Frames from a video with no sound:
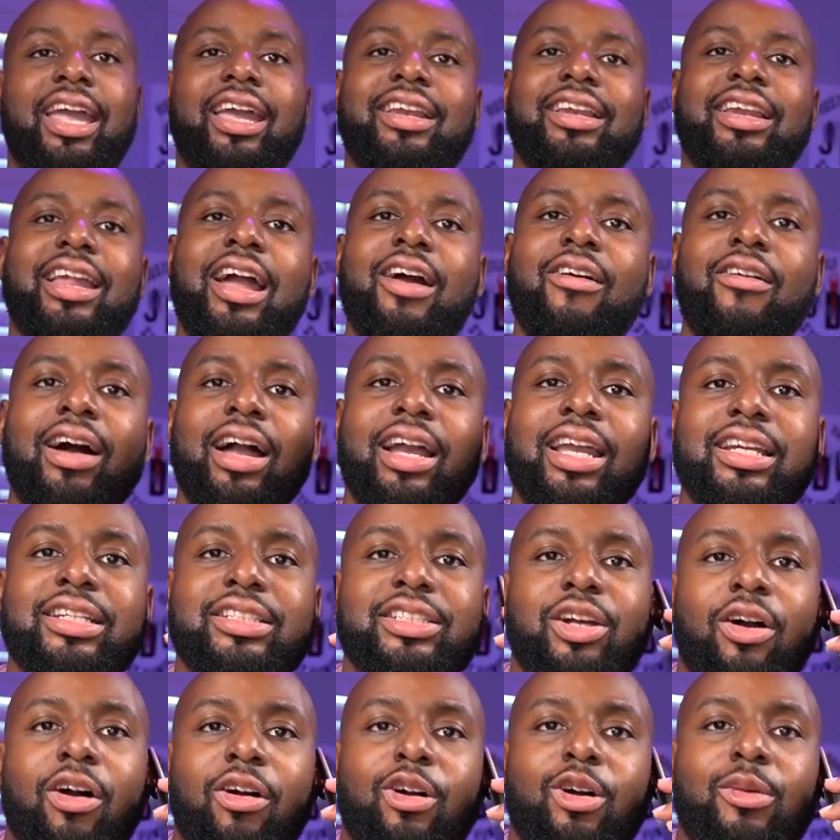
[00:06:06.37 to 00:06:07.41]
and now I can
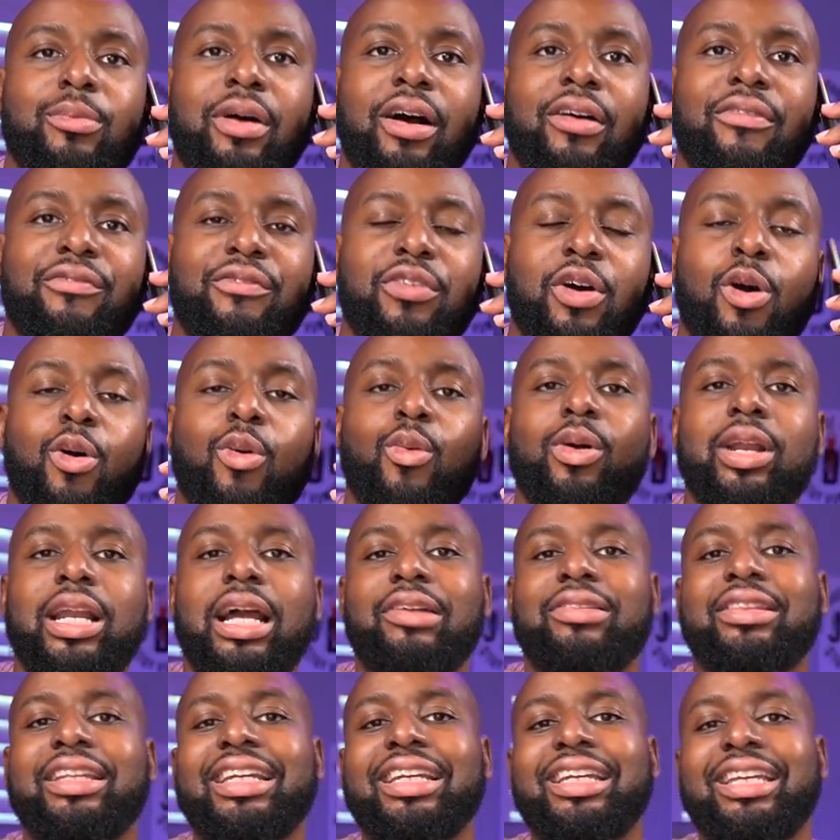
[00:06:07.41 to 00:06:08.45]
talk on my phone
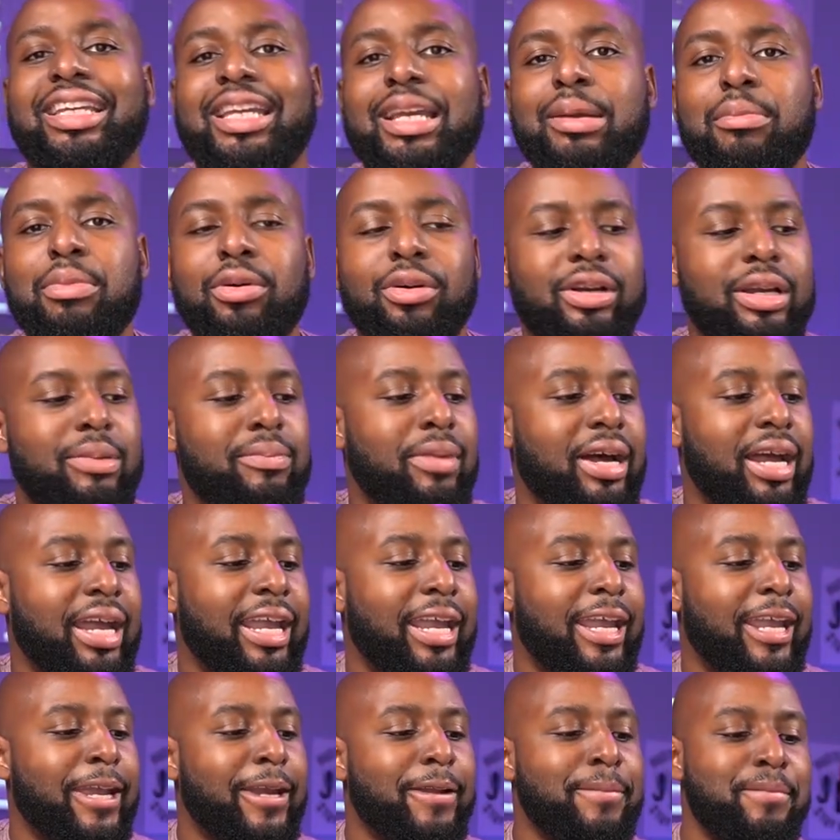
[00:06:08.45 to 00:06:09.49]
without the gimbal in my
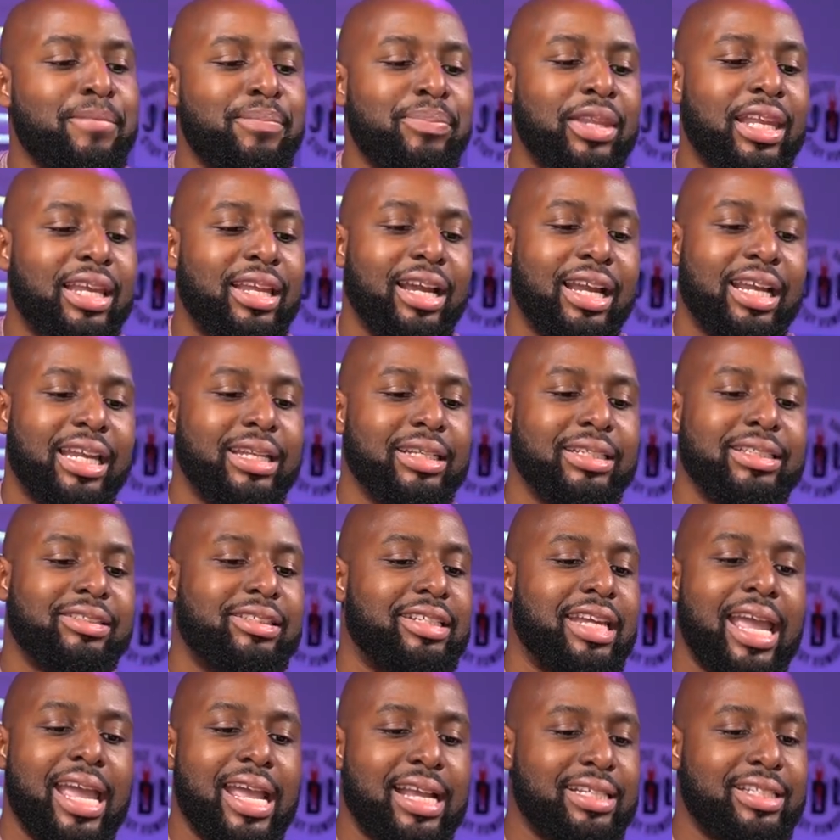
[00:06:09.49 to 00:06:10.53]
hand and I can
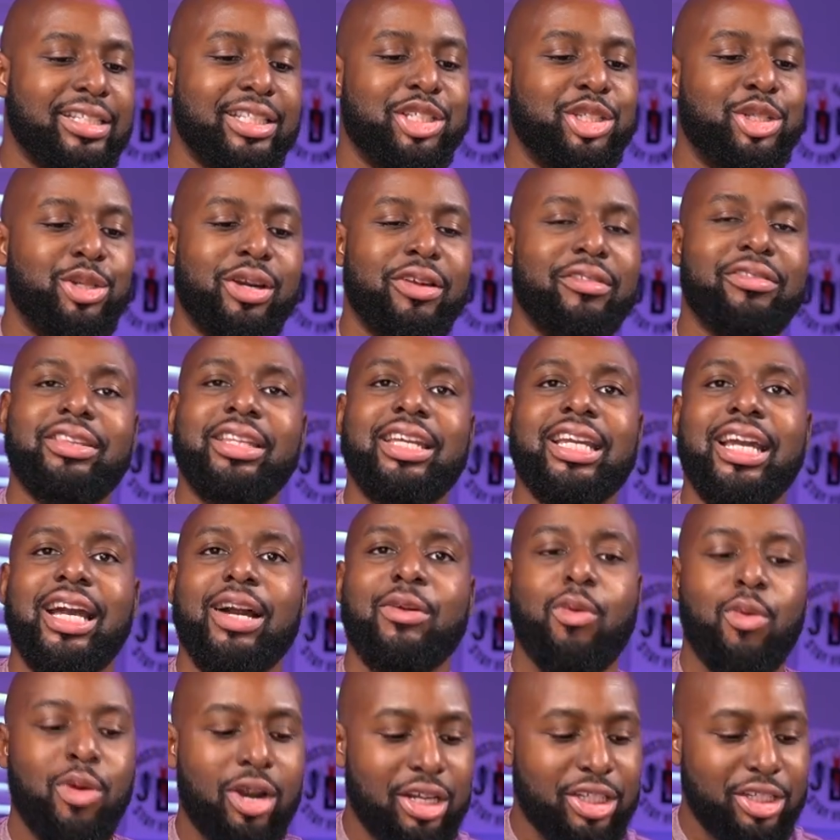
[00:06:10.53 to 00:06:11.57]
text and do everything I
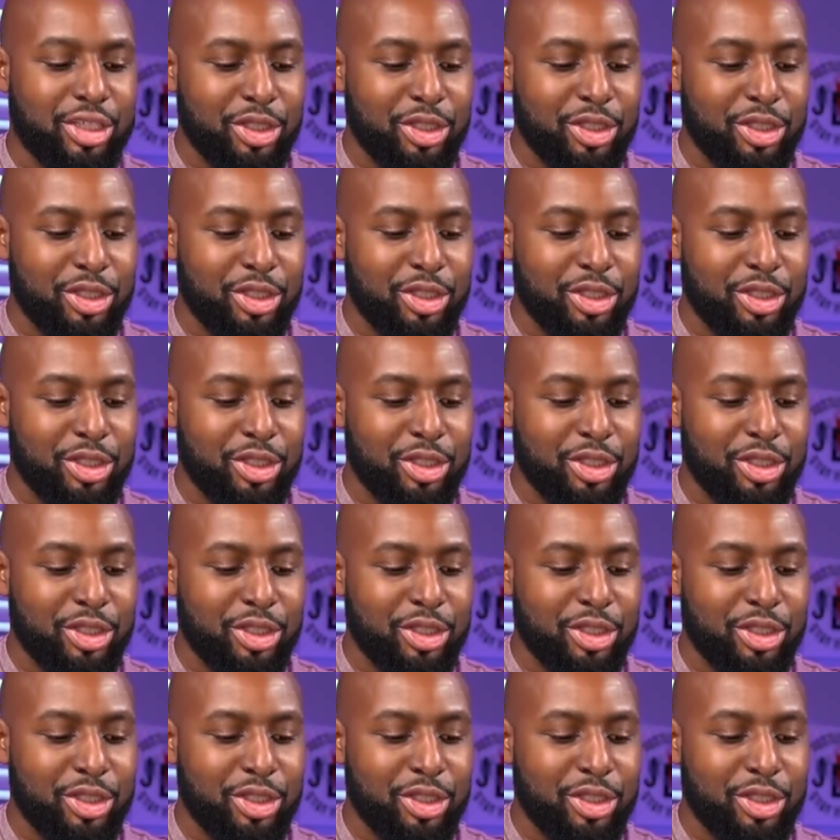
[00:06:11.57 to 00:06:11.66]
wanna